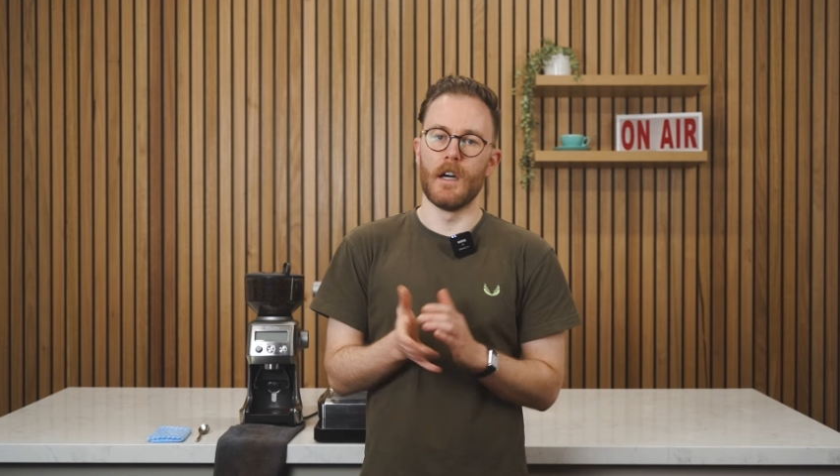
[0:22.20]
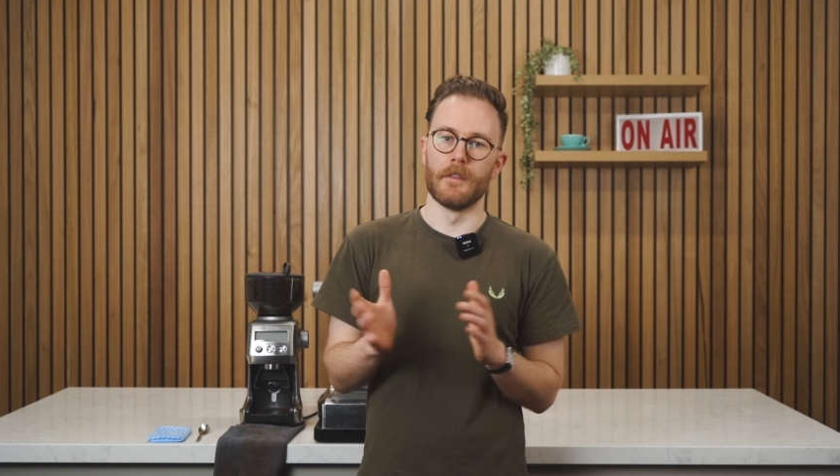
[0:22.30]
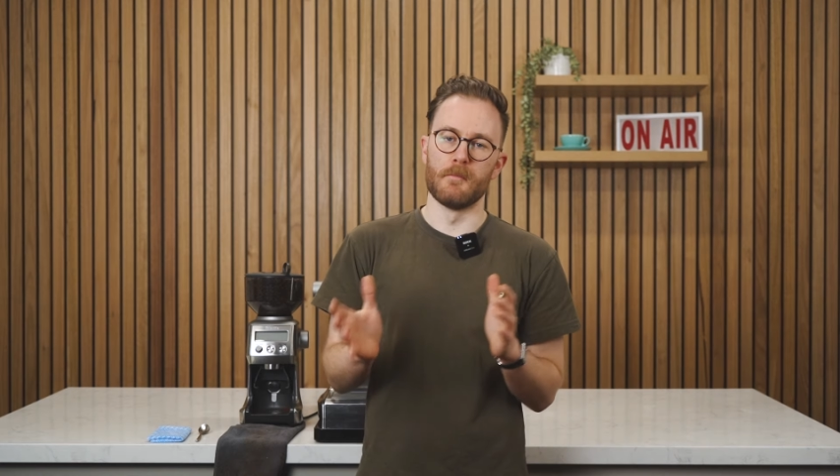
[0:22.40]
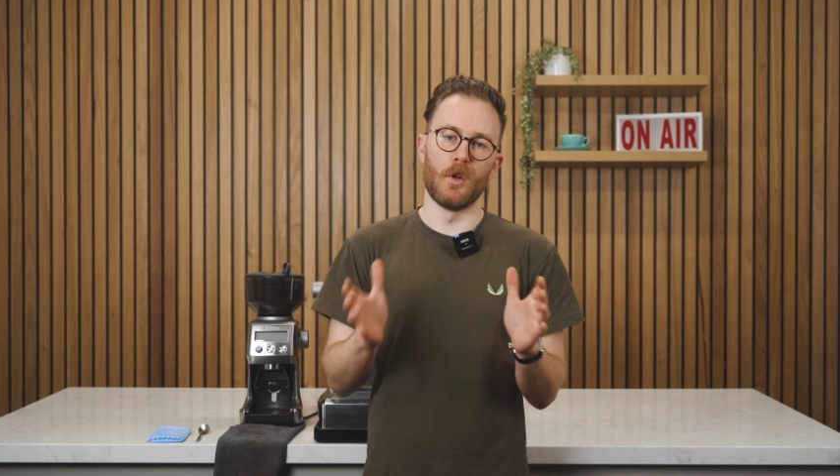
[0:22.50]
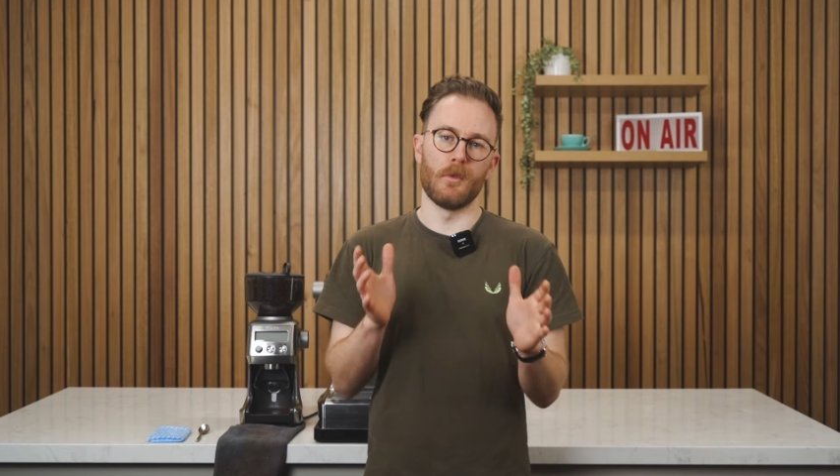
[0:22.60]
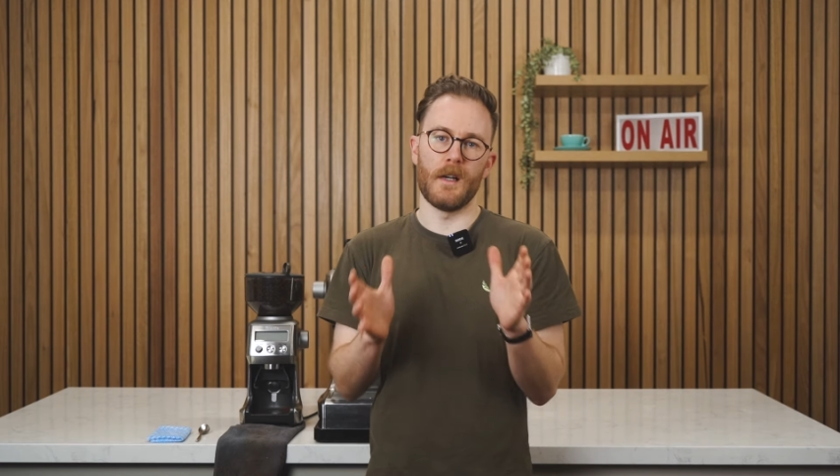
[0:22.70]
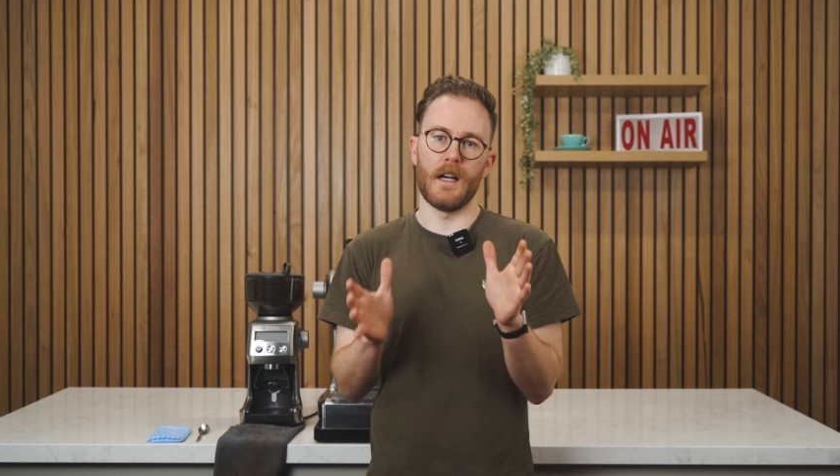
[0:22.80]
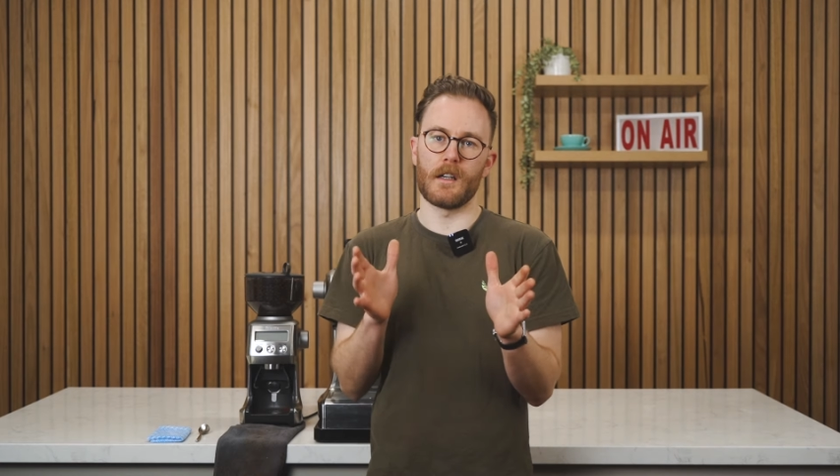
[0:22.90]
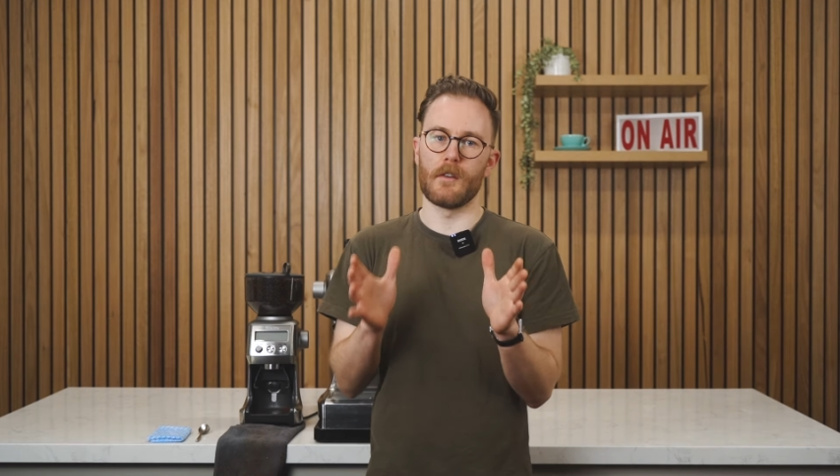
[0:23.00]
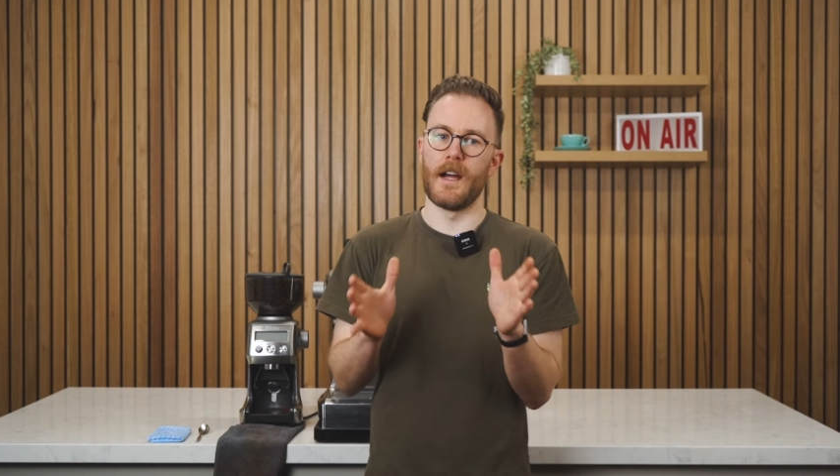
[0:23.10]
of a
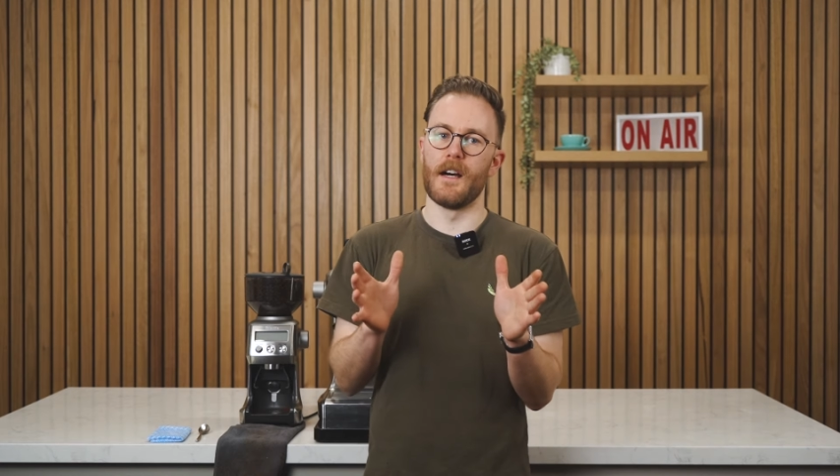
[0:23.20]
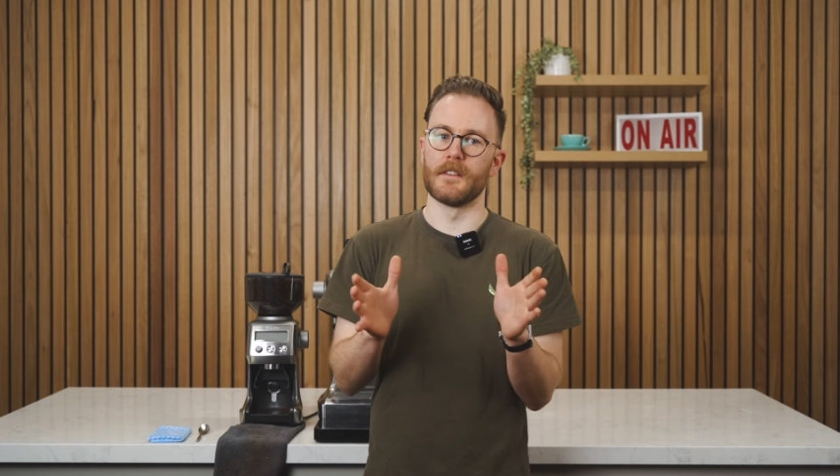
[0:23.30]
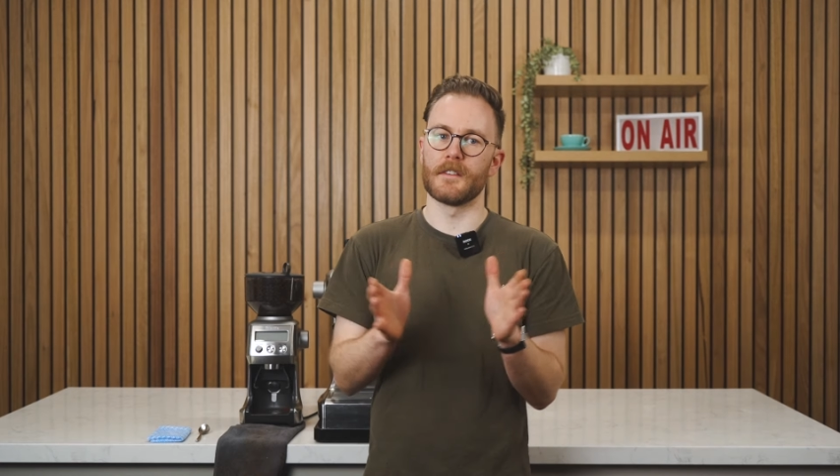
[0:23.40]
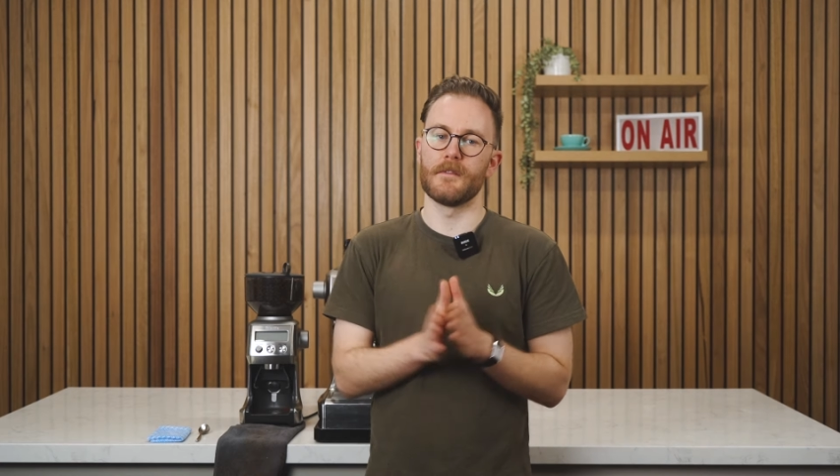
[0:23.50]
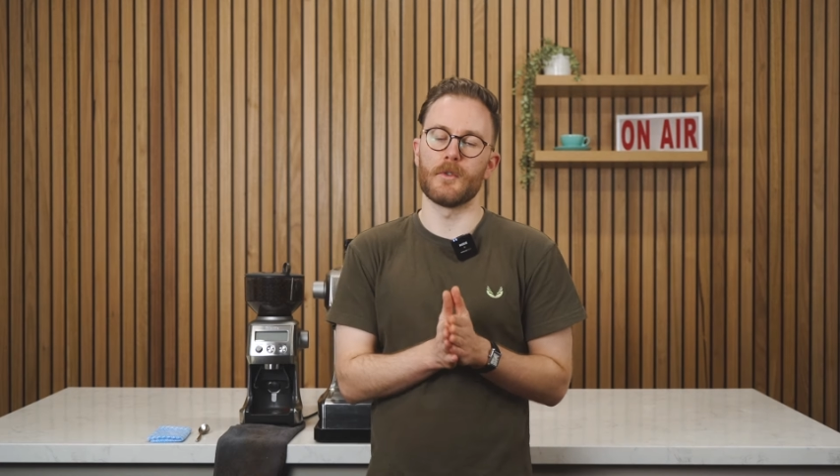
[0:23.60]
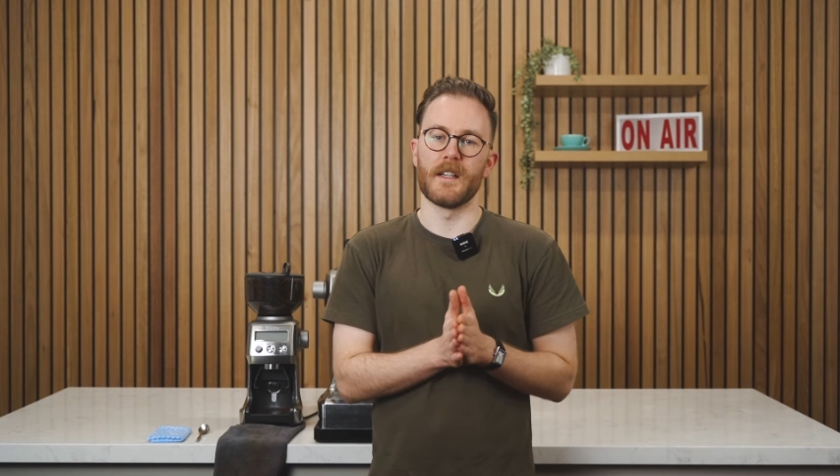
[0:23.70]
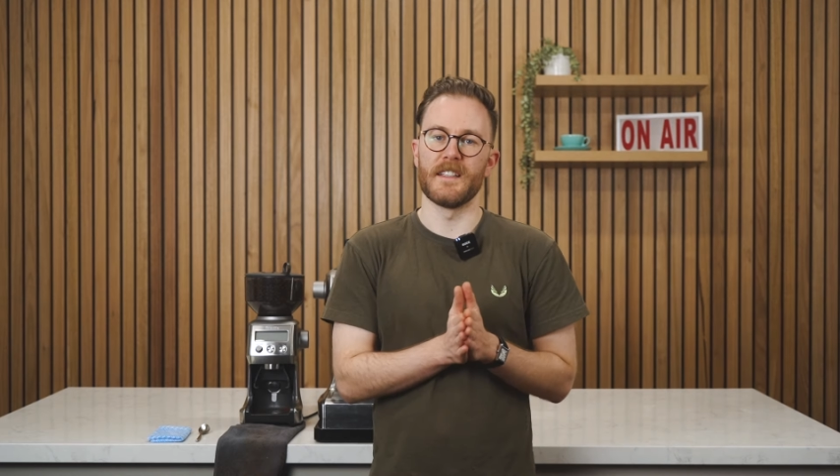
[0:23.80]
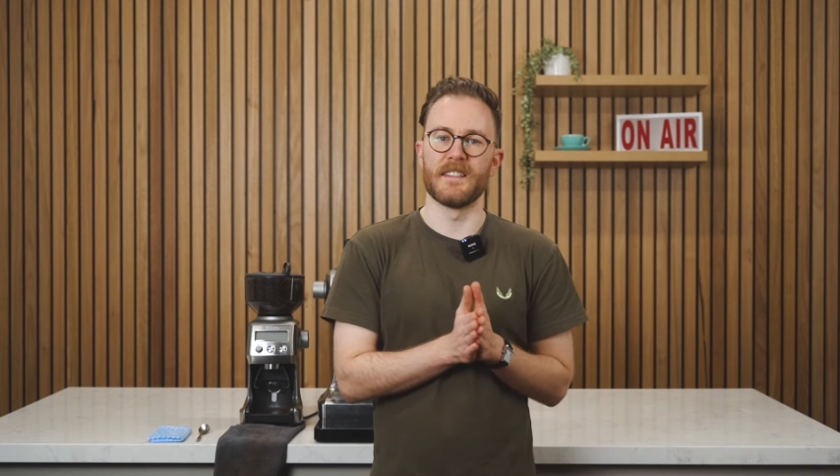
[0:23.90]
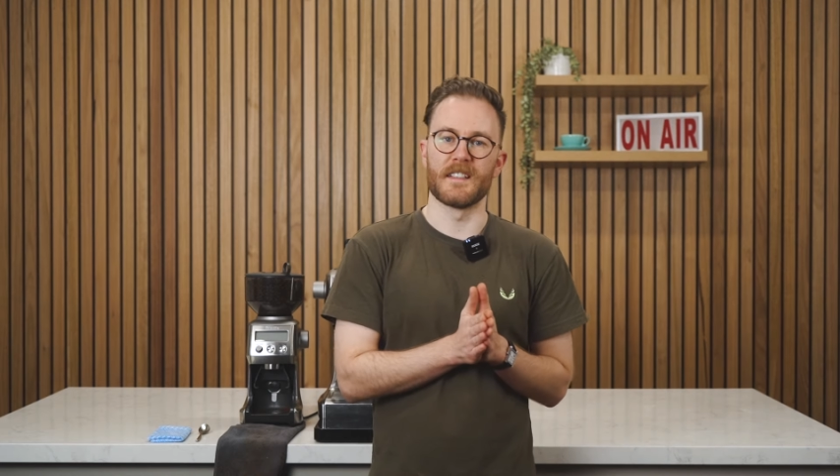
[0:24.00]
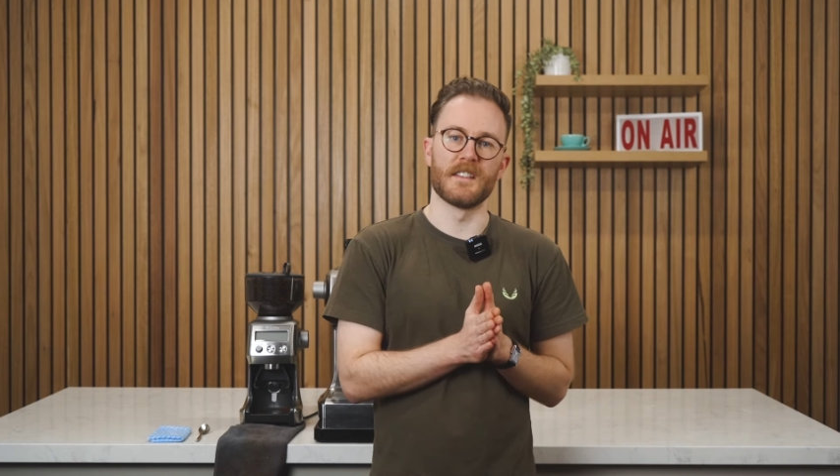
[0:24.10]
ballpark around
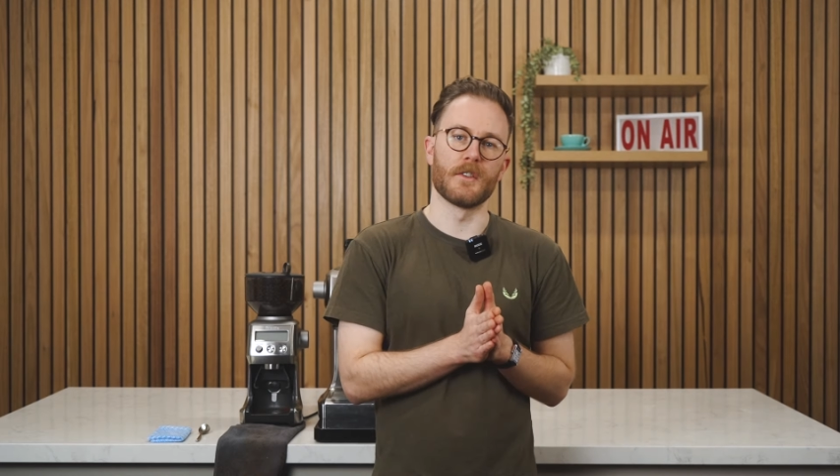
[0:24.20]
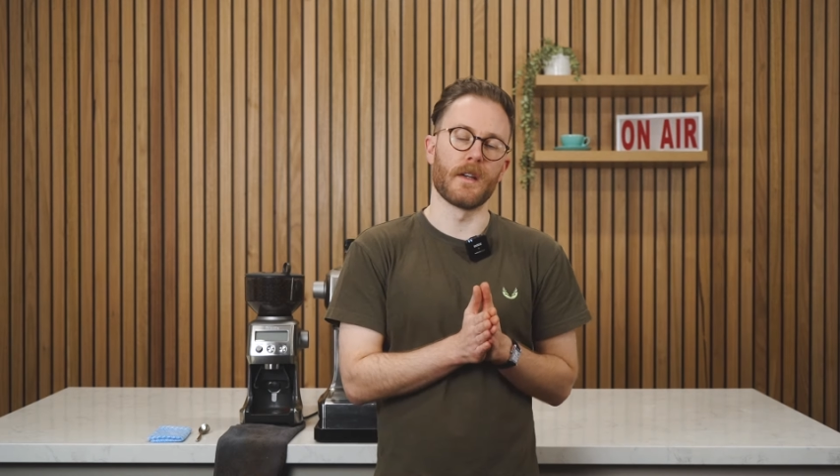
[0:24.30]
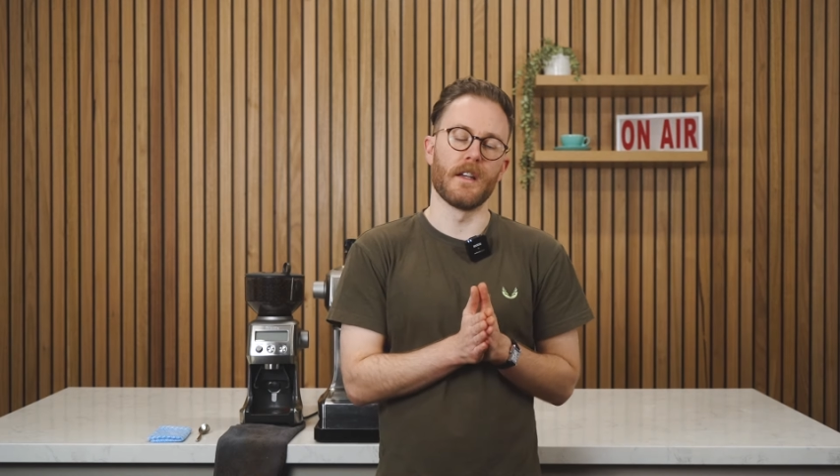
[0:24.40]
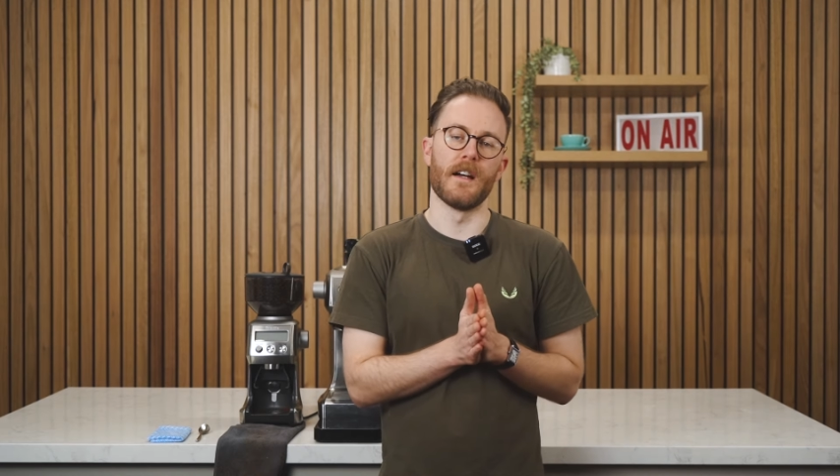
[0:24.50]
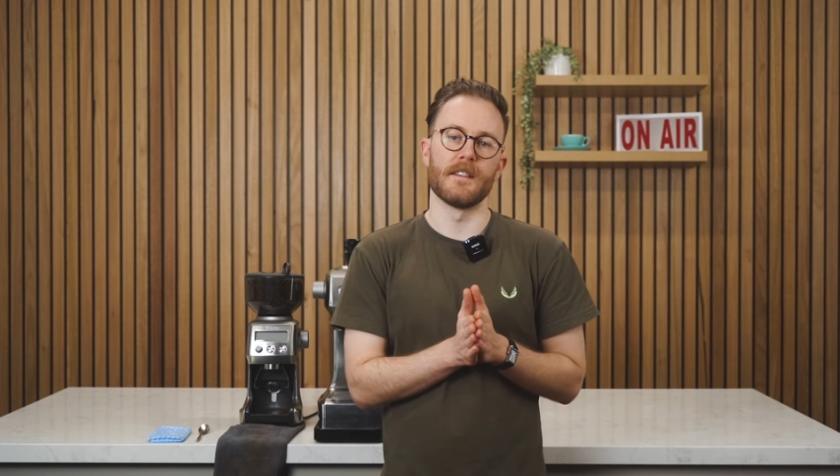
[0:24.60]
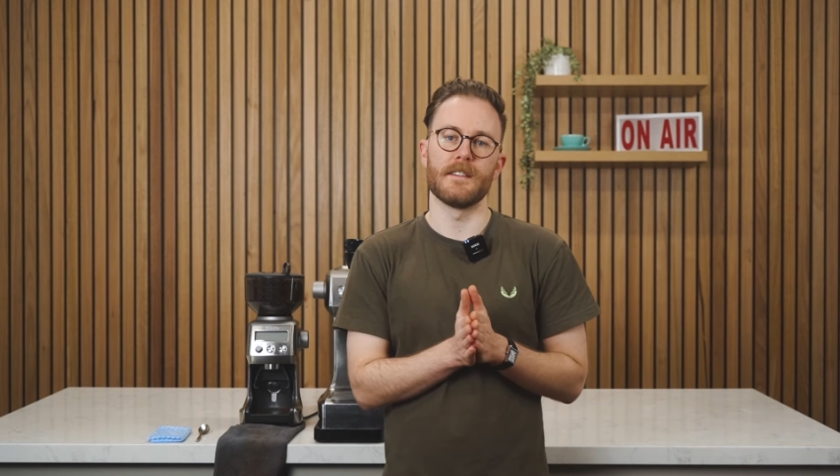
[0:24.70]
26 to 29